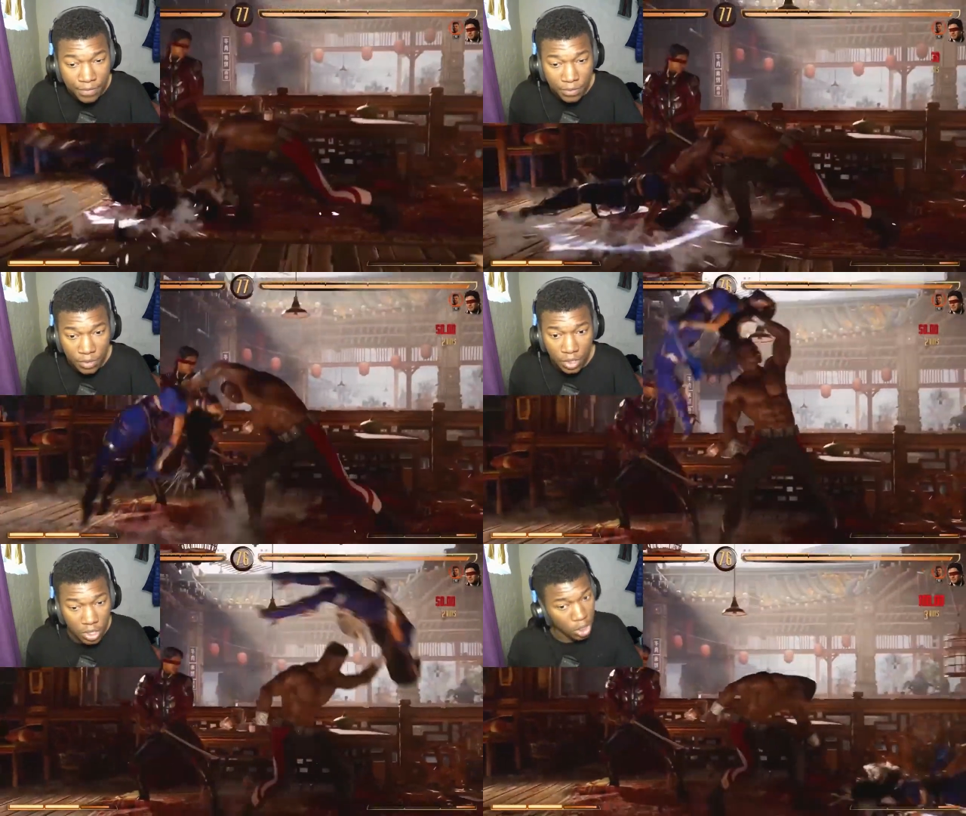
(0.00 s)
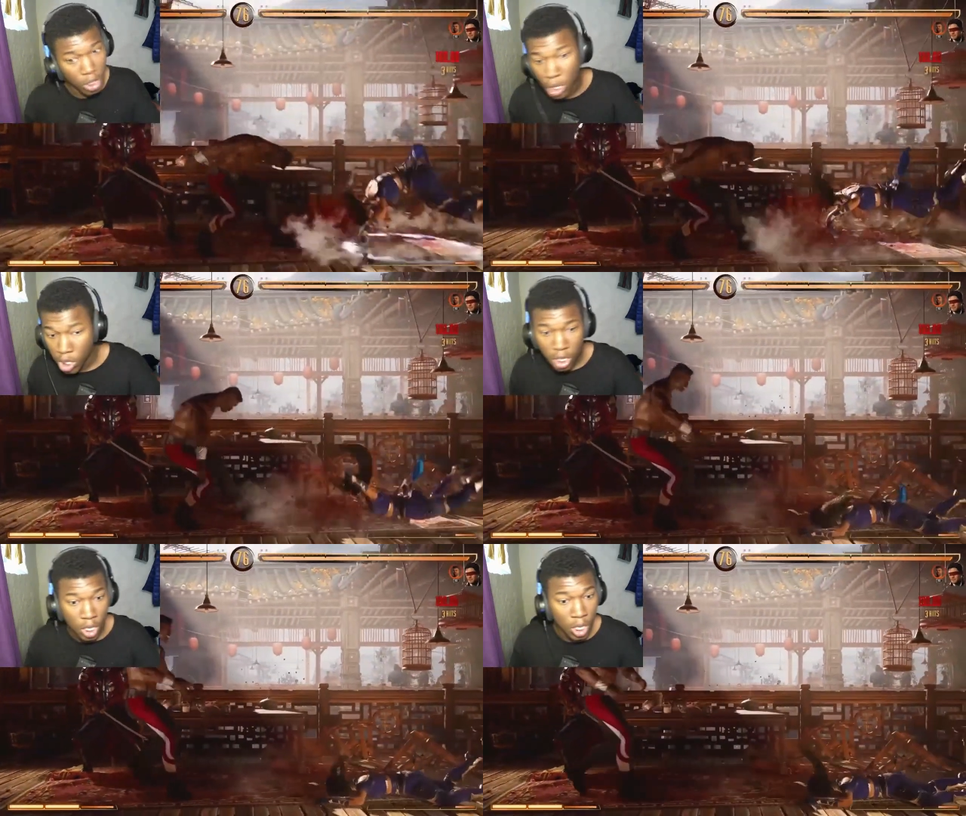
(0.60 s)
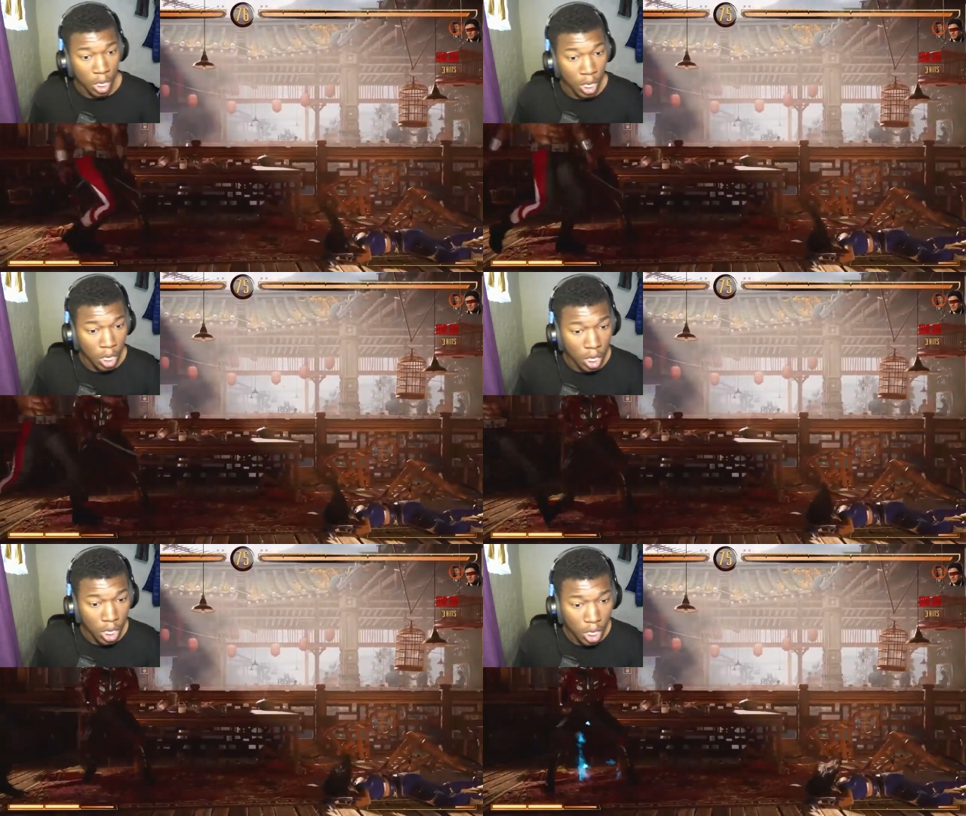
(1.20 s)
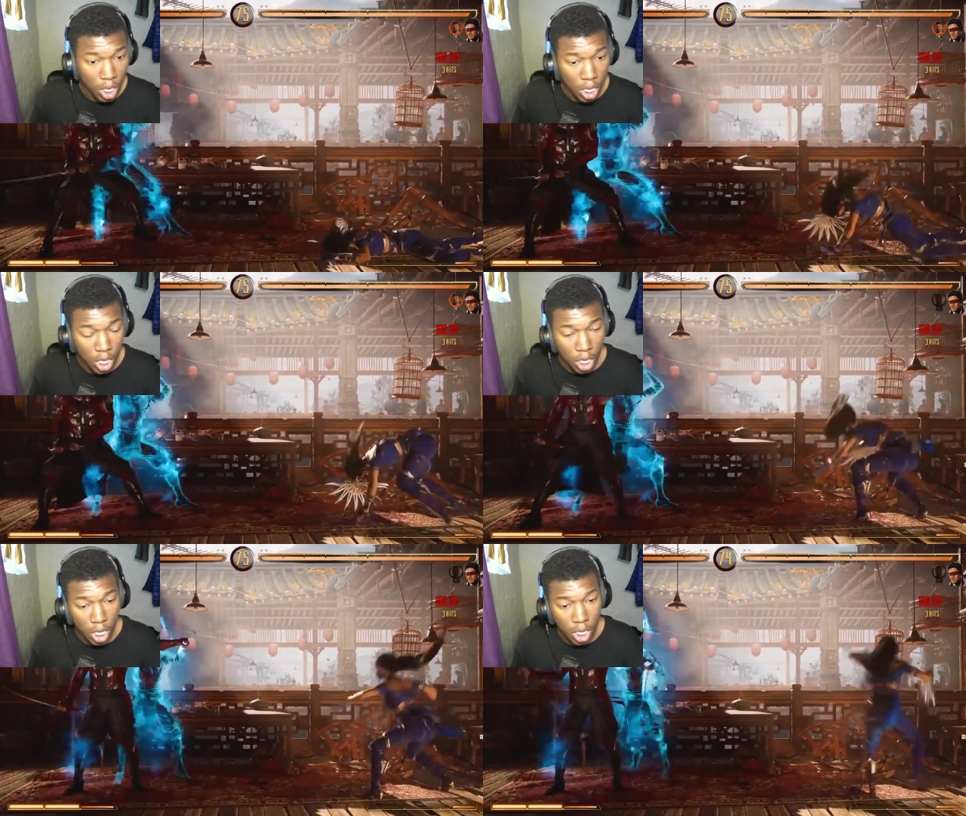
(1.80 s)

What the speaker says: (no one is talking)